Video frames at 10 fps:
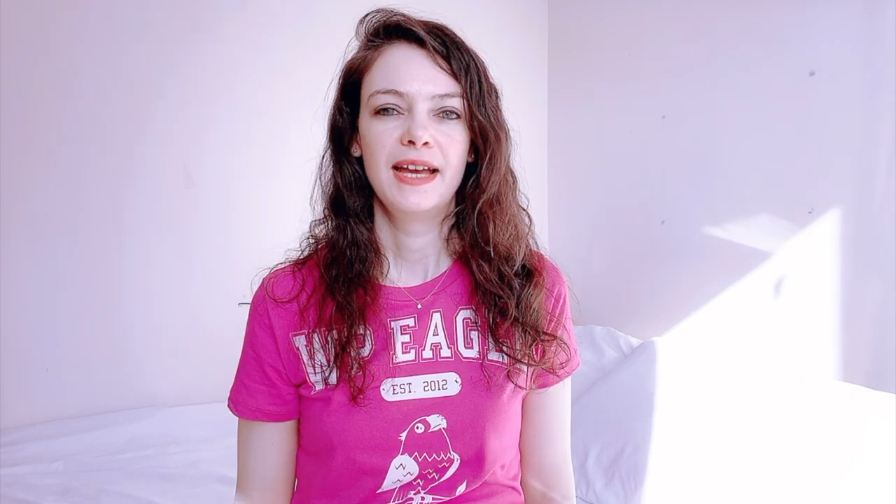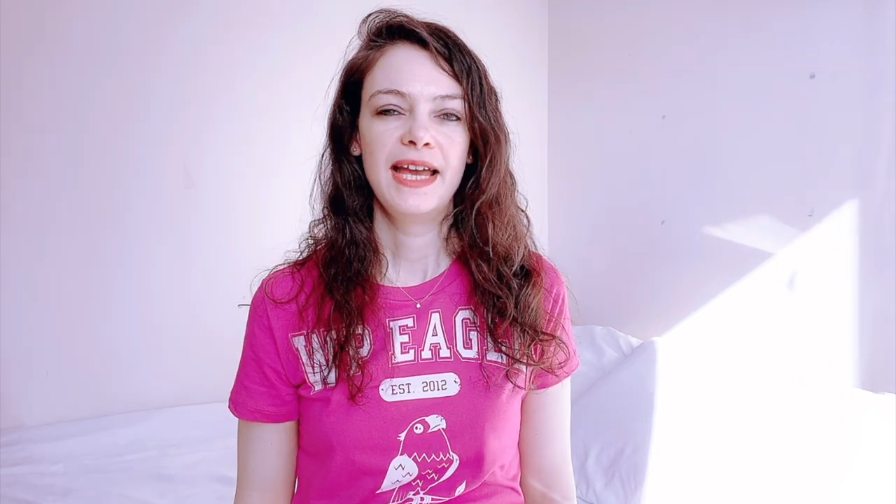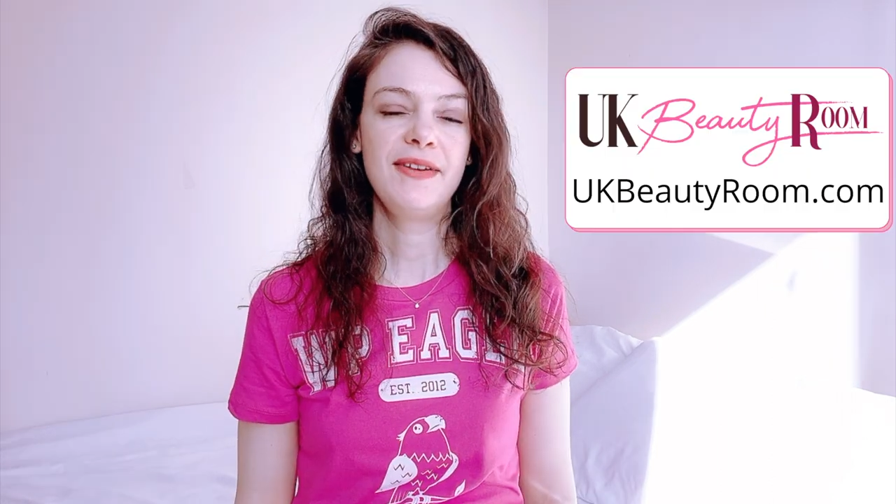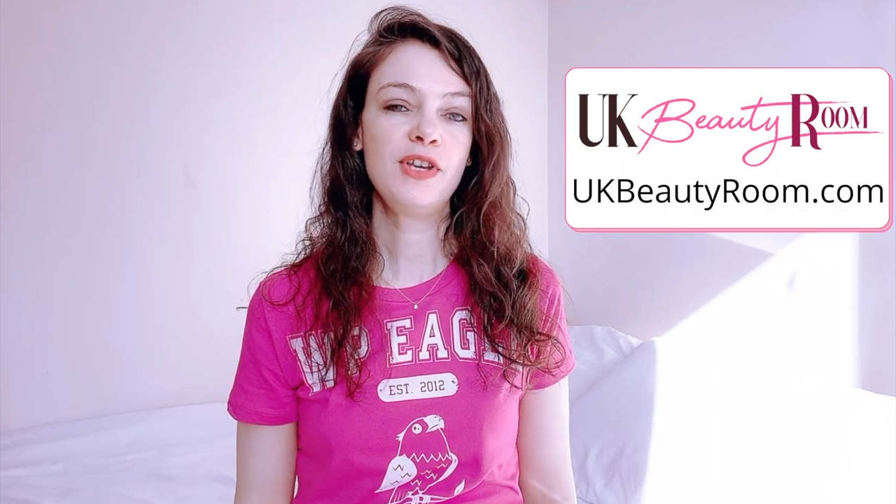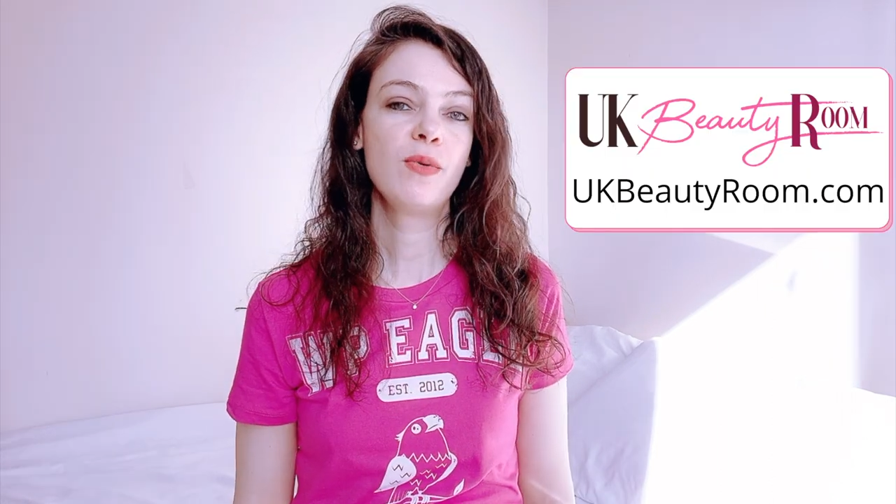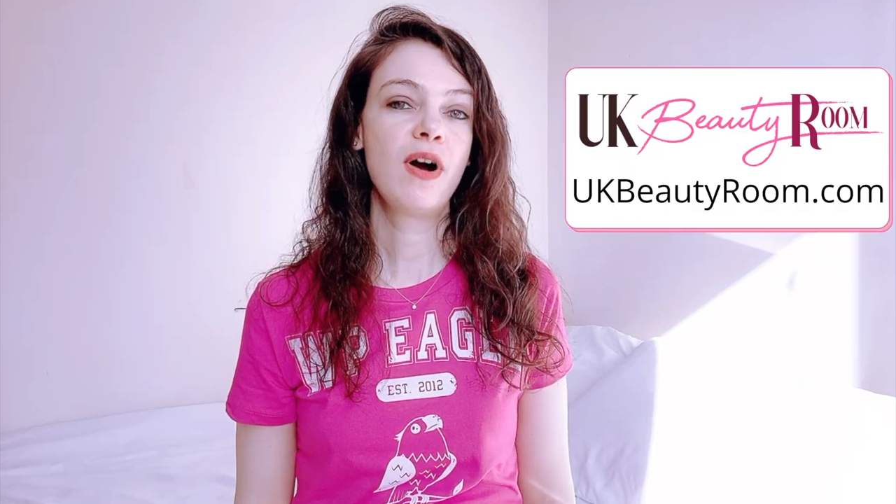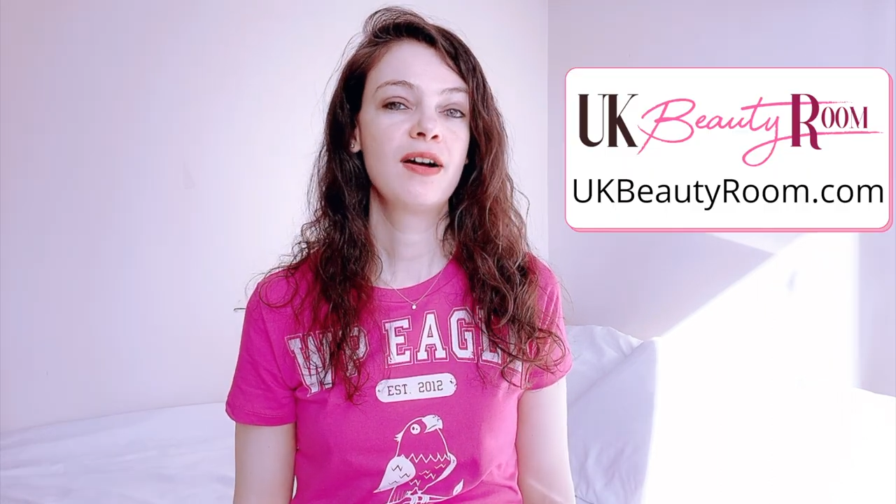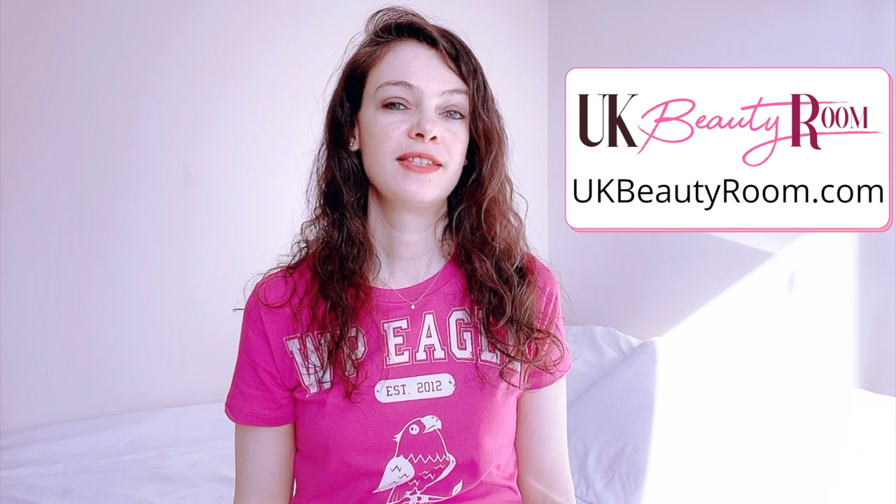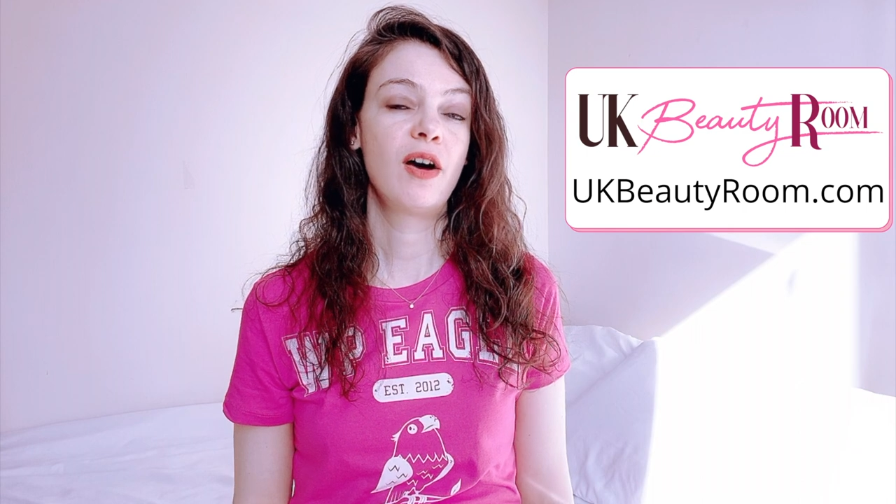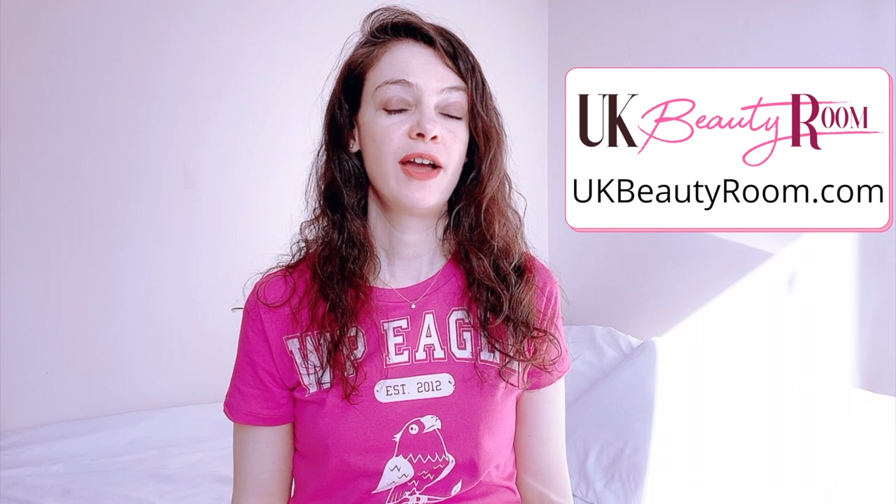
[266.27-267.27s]
If you
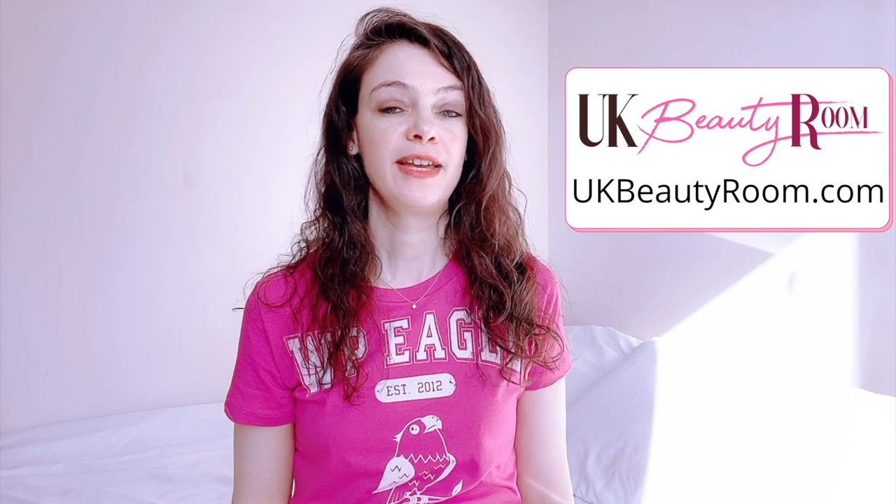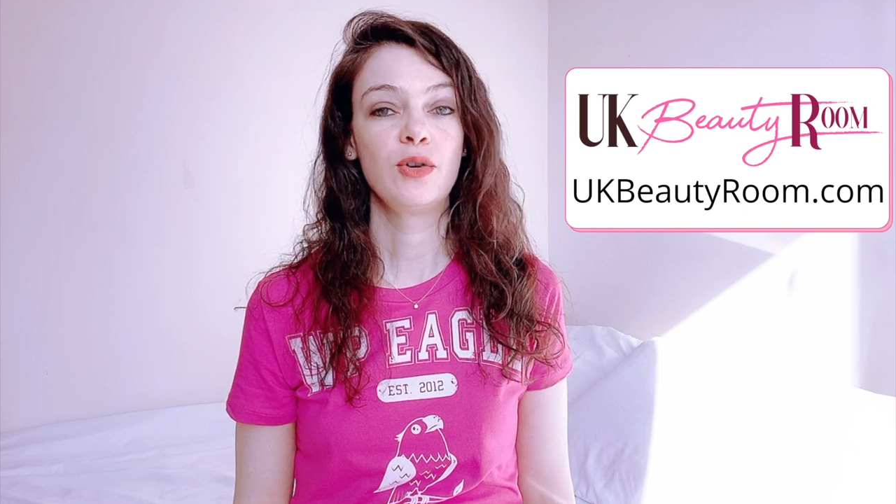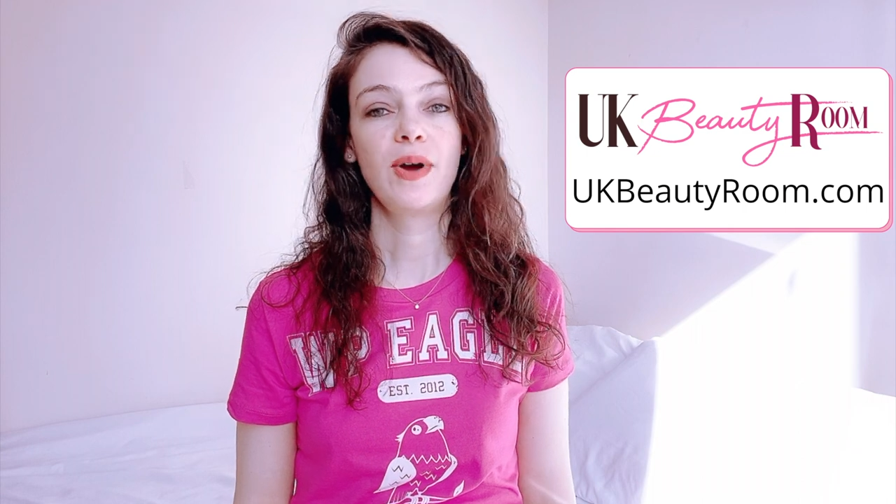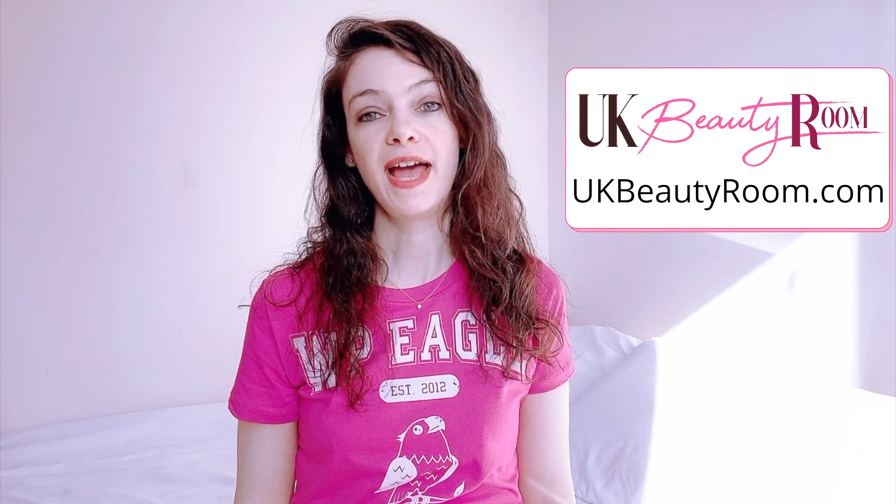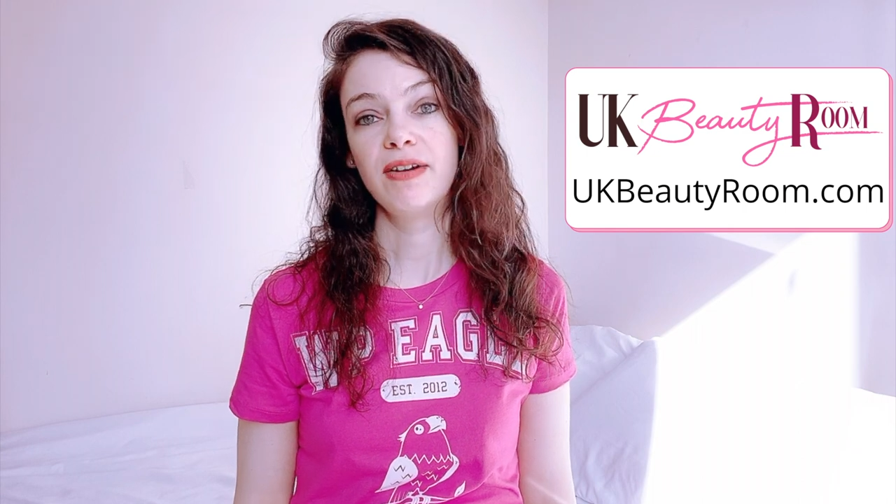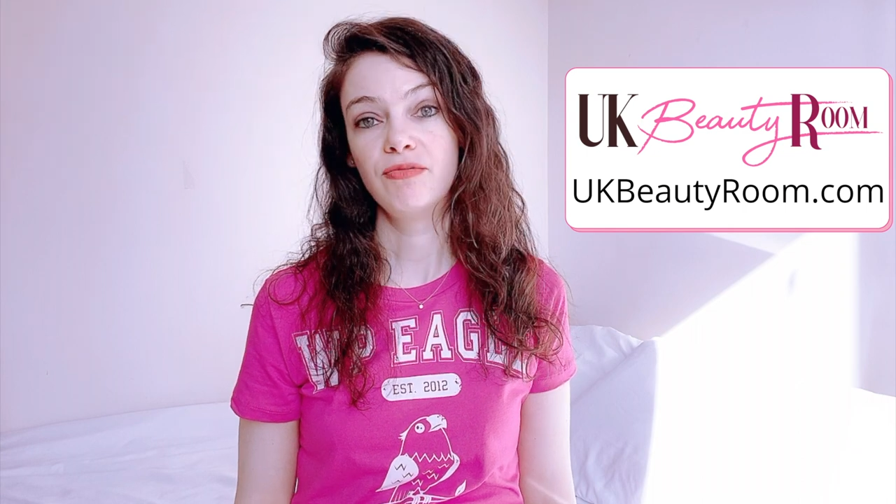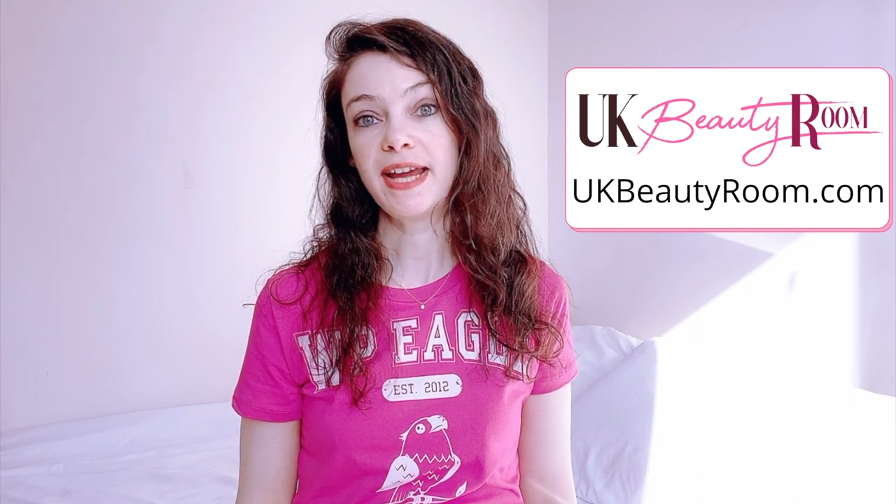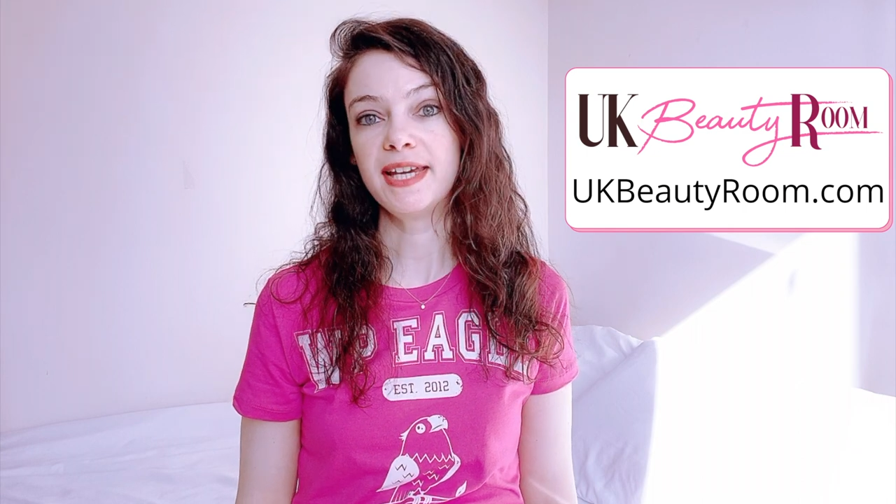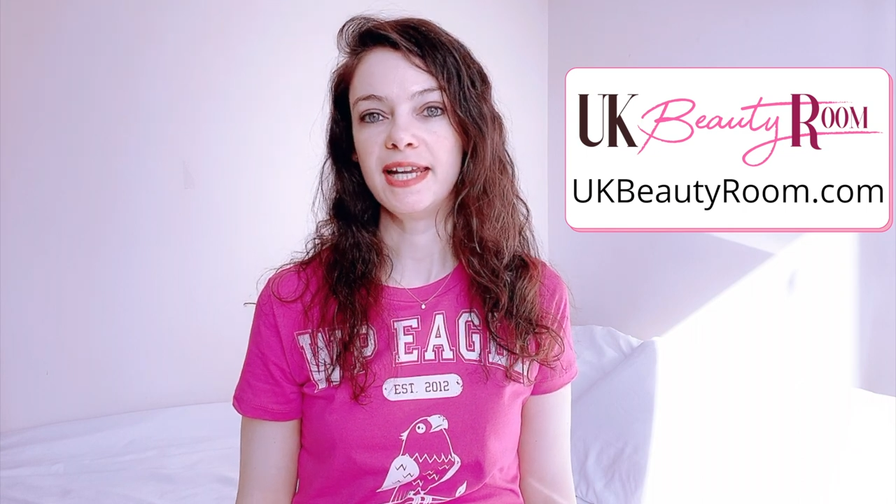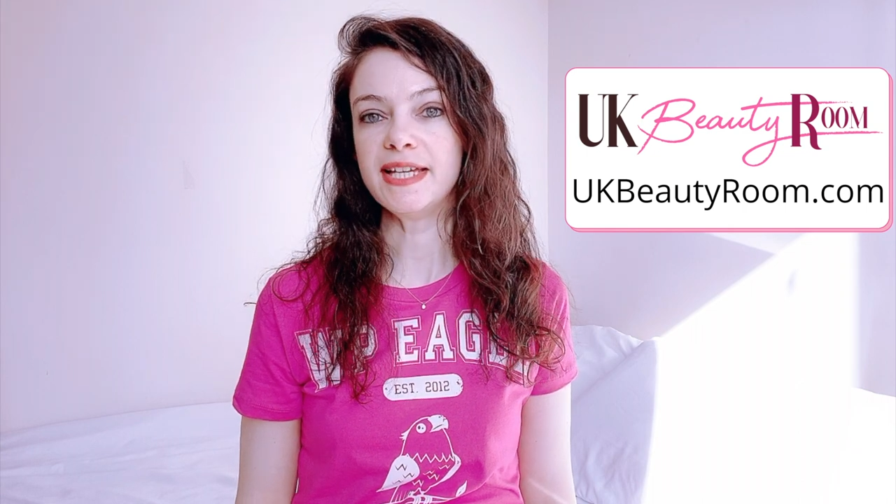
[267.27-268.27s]
are dyeing your hair
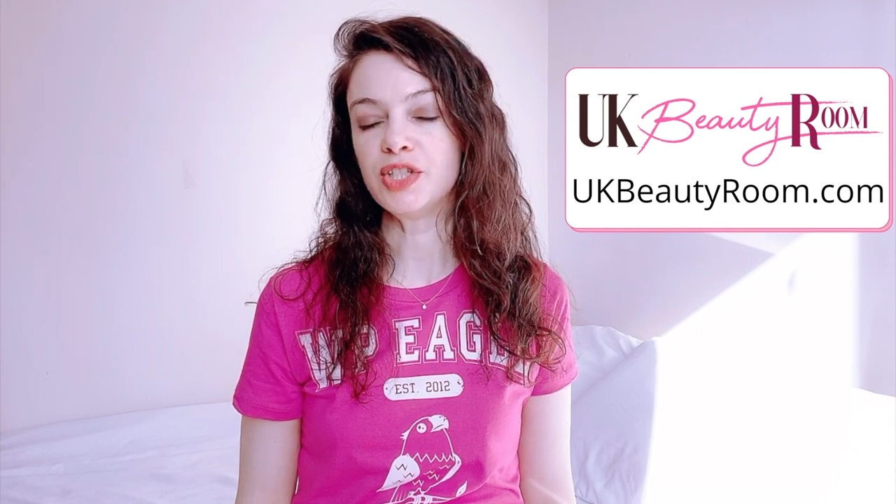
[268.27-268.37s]
regularly,